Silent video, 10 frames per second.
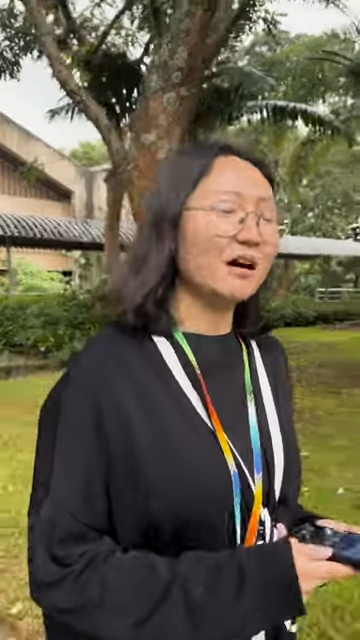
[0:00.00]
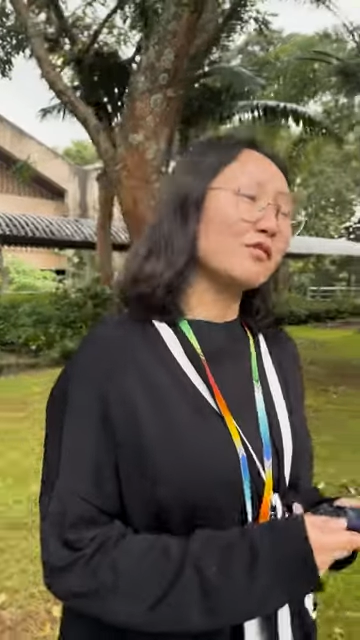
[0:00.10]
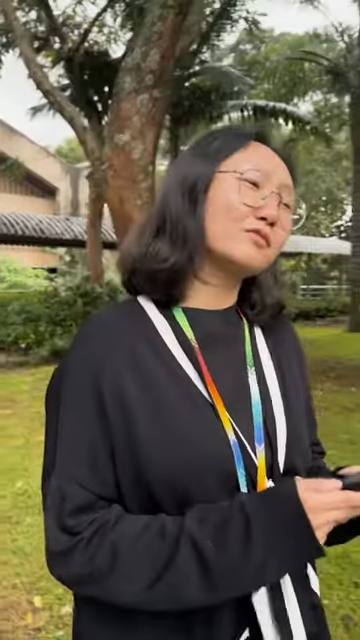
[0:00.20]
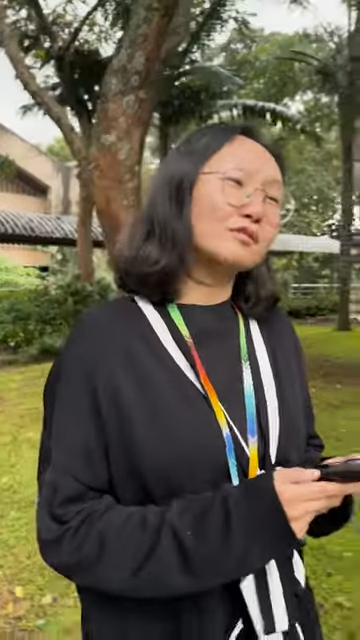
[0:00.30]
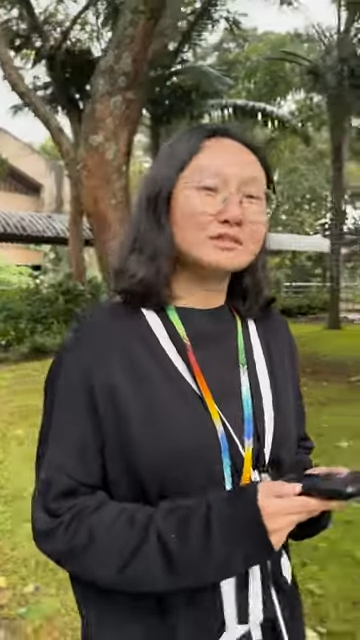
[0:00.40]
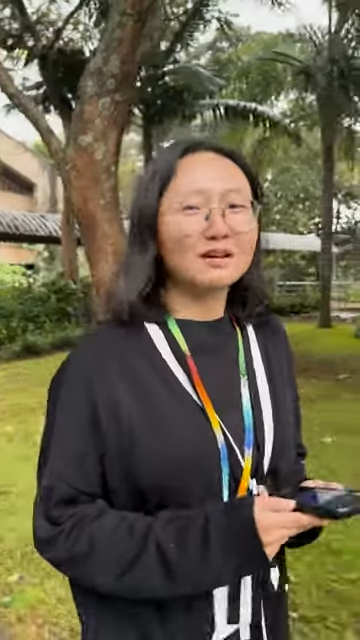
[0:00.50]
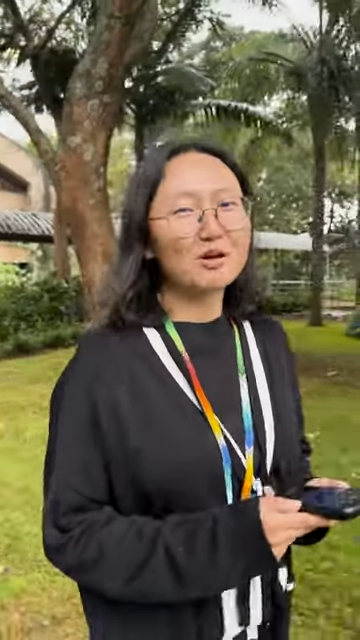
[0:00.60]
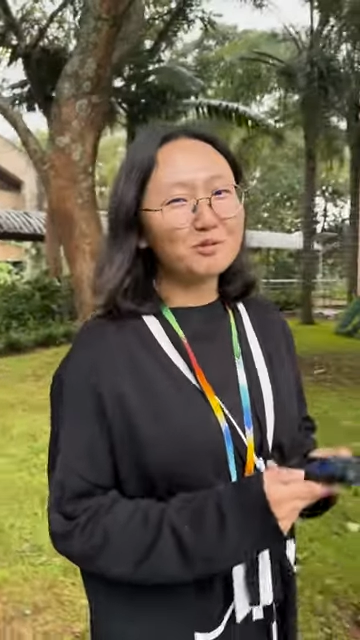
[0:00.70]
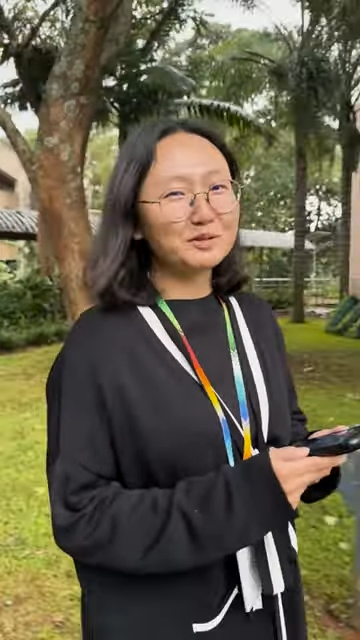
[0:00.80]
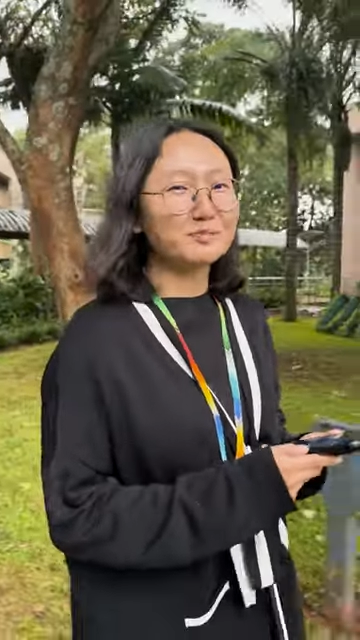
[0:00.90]
Of course, I
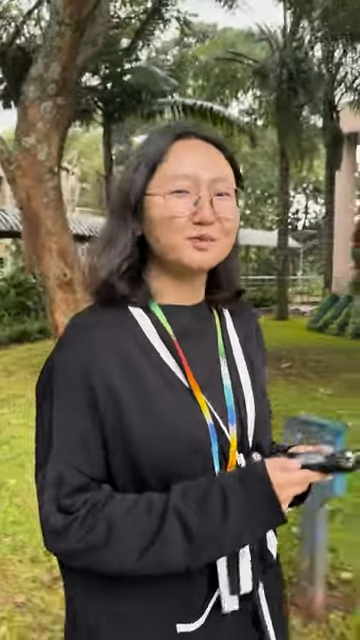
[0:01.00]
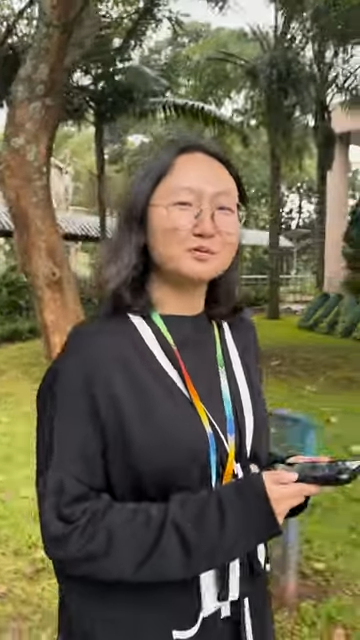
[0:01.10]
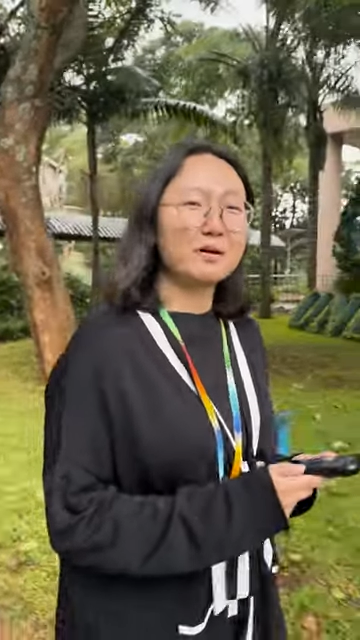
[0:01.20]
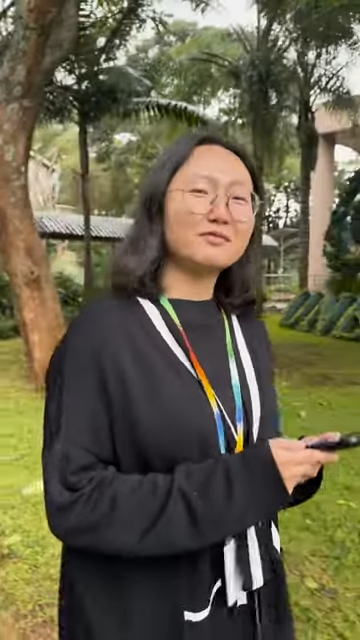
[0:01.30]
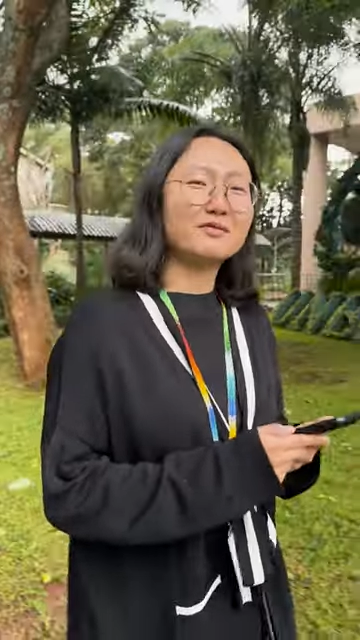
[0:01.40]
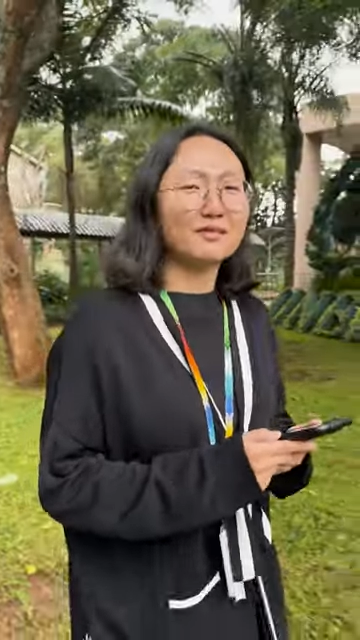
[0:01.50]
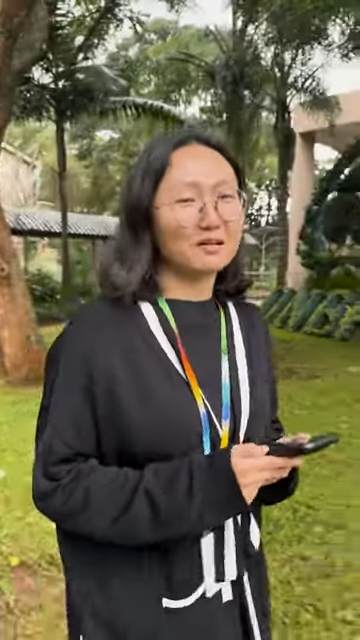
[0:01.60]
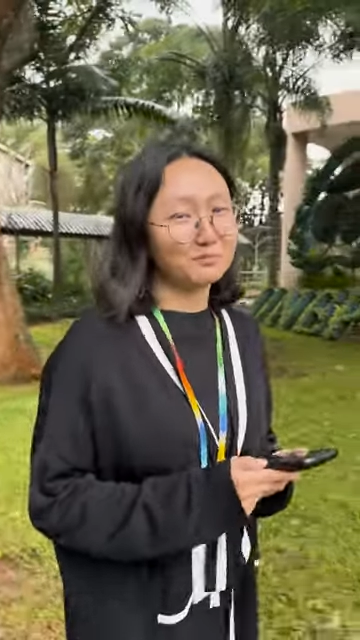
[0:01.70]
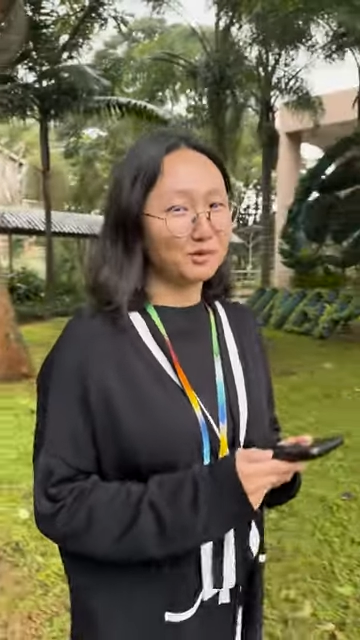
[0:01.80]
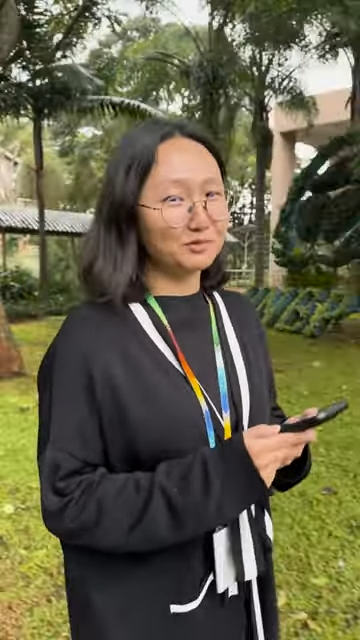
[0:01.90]
always put my phone
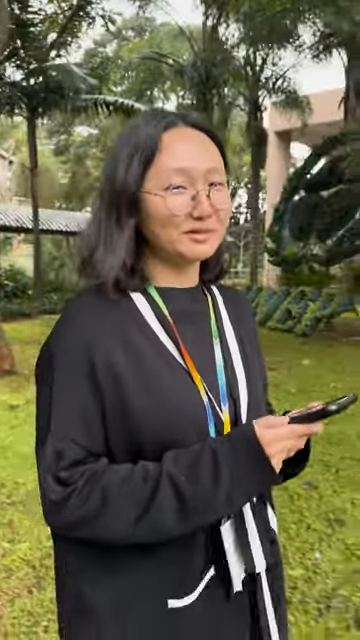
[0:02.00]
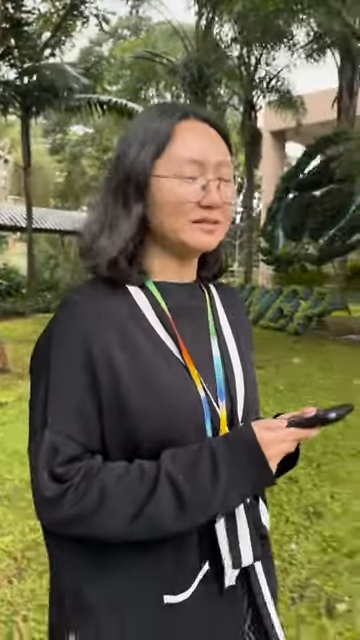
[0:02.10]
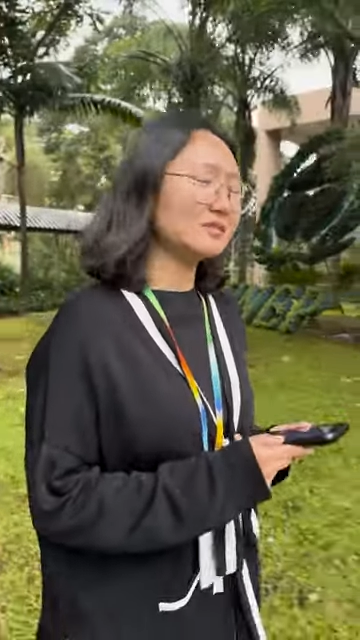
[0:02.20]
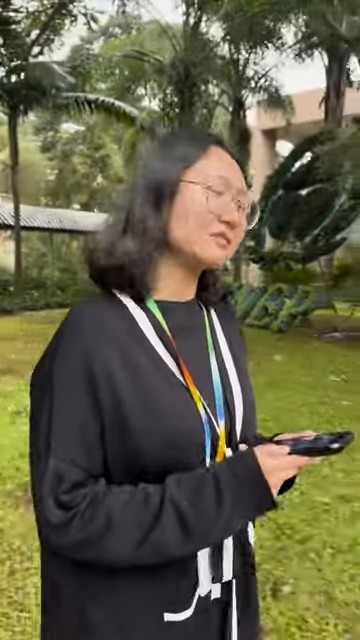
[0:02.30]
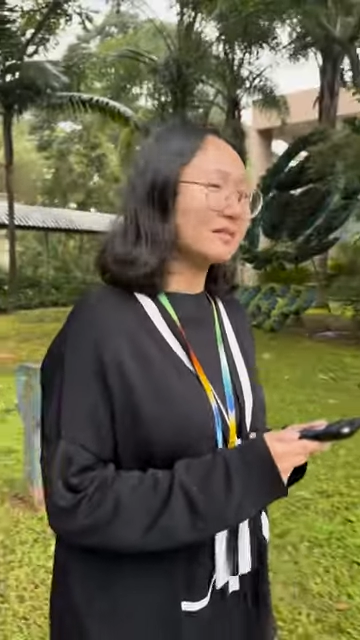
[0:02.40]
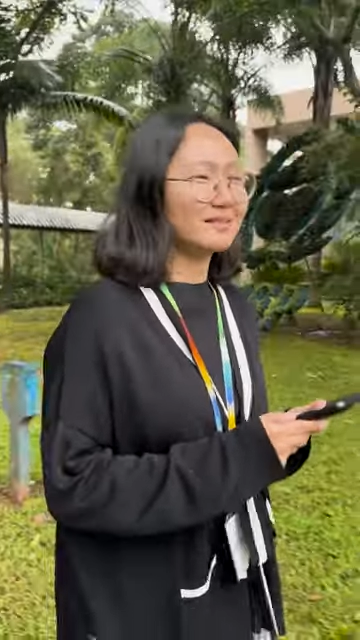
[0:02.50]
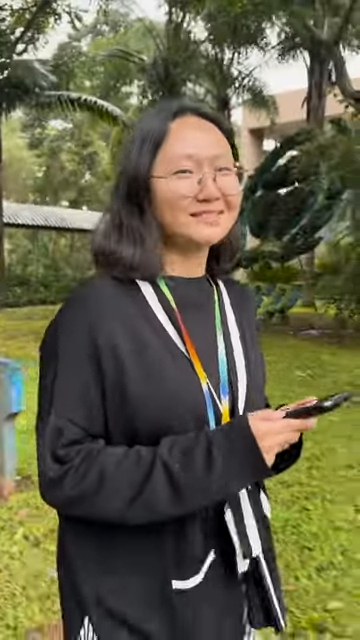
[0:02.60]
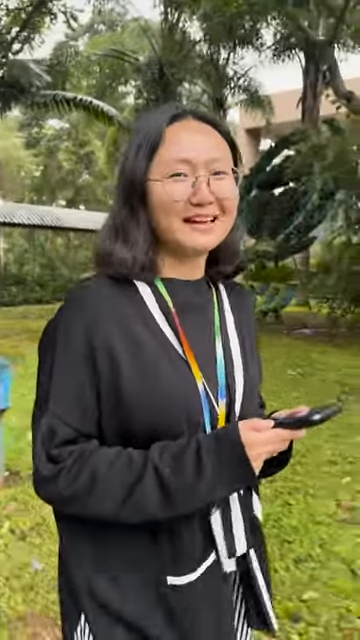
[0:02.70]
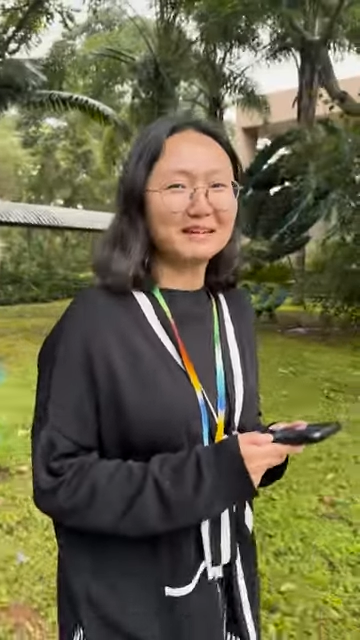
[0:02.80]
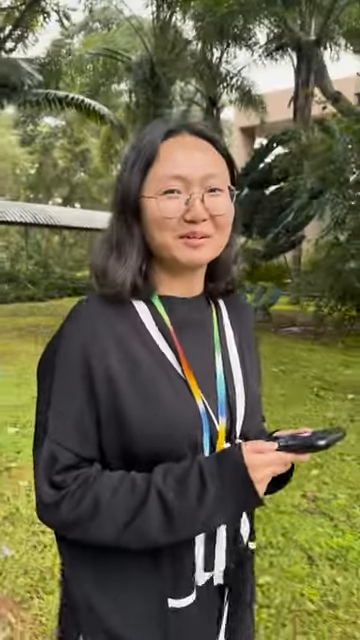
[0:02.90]
on mute and don't
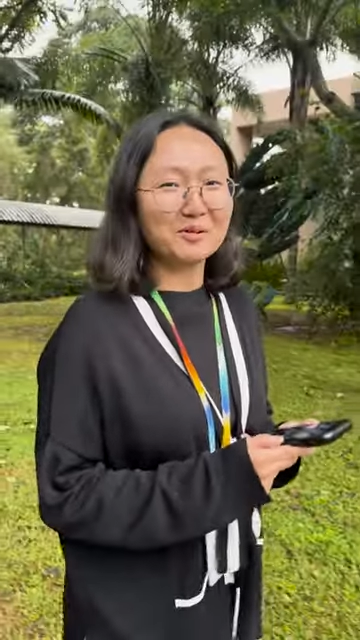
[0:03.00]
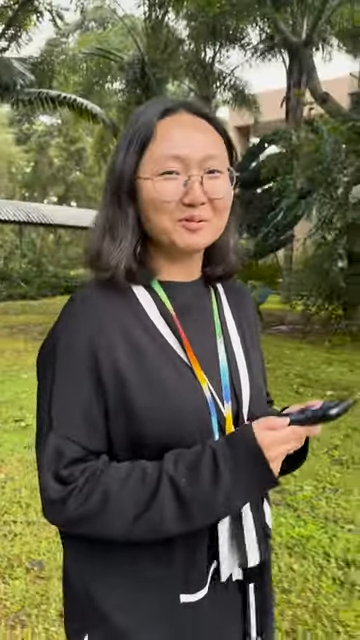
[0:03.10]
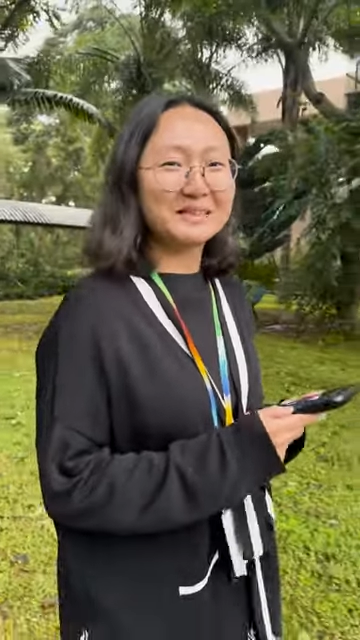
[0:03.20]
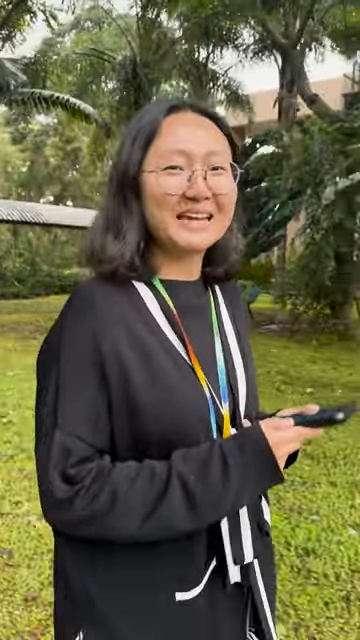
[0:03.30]
answer any calls.